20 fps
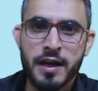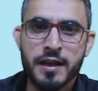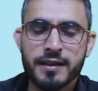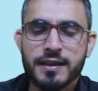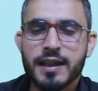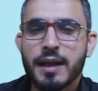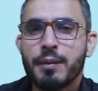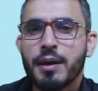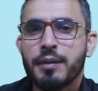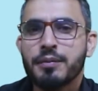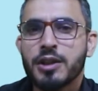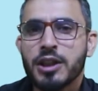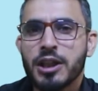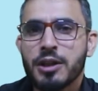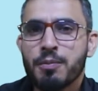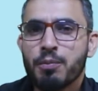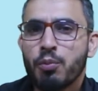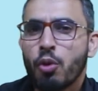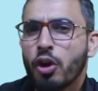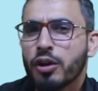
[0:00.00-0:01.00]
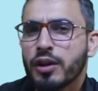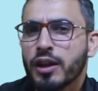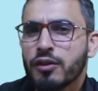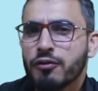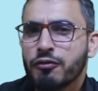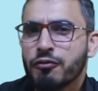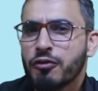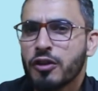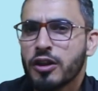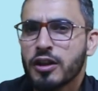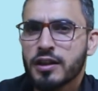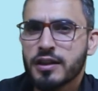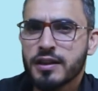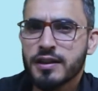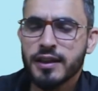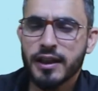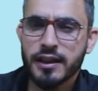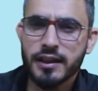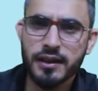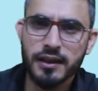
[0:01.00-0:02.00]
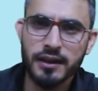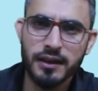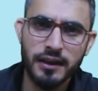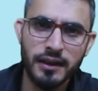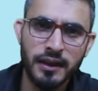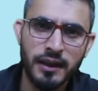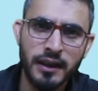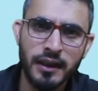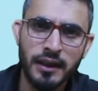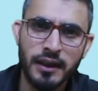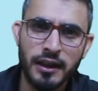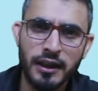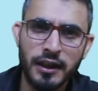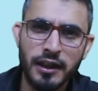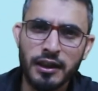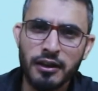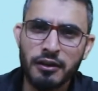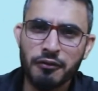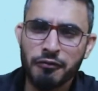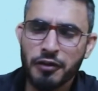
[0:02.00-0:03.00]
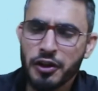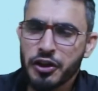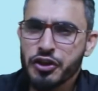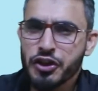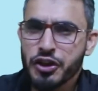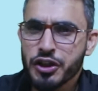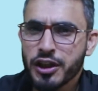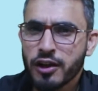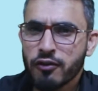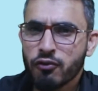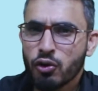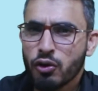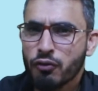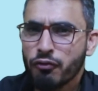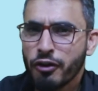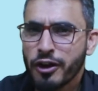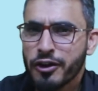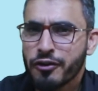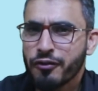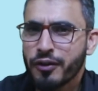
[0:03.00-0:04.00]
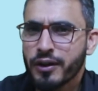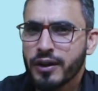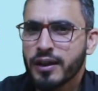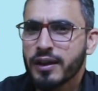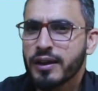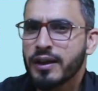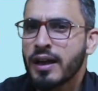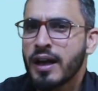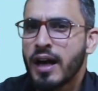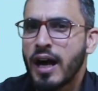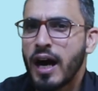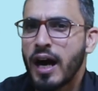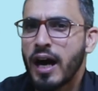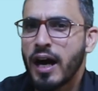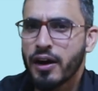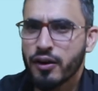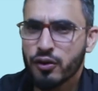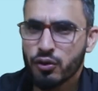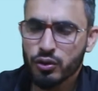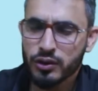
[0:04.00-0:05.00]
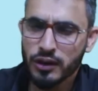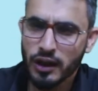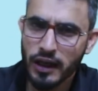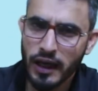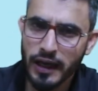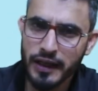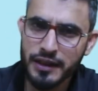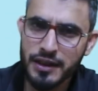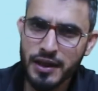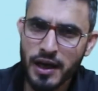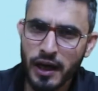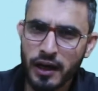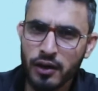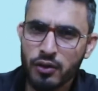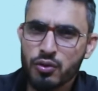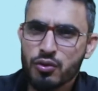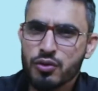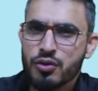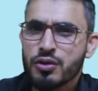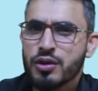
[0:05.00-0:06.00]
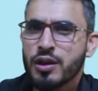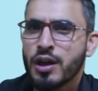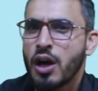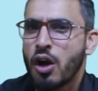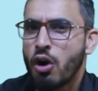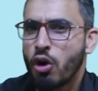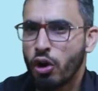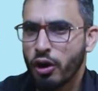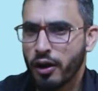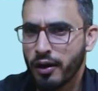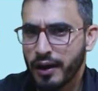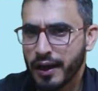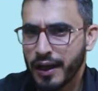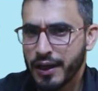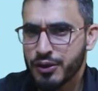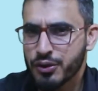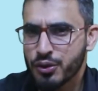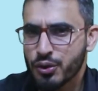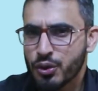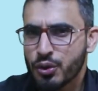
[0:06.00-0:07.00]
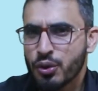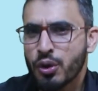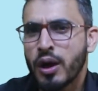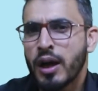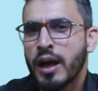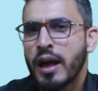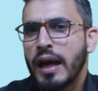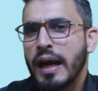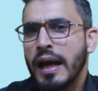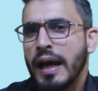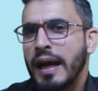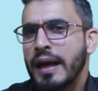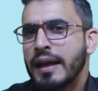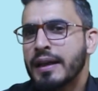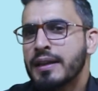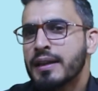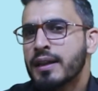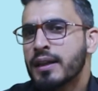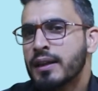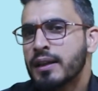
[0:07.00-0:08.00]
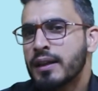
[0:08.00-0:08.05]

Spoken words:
Some of the important works that Virginia Woolf had written are To the Lighthouse, Orlando, and